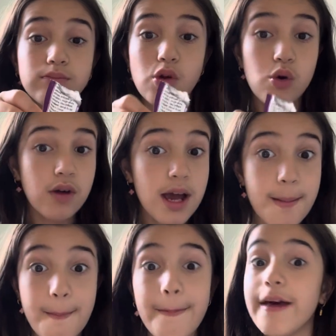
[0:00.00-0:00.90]

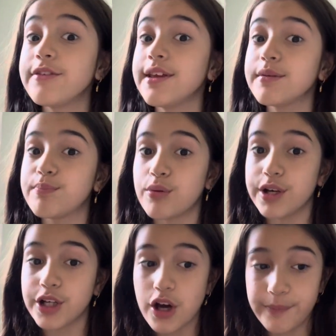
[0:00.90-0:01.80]
Okay, this is pretty
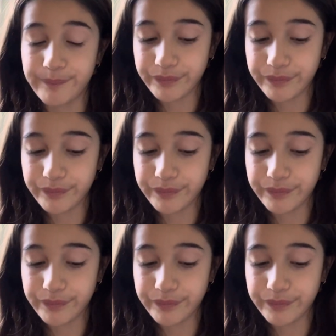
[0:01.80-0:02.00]
good.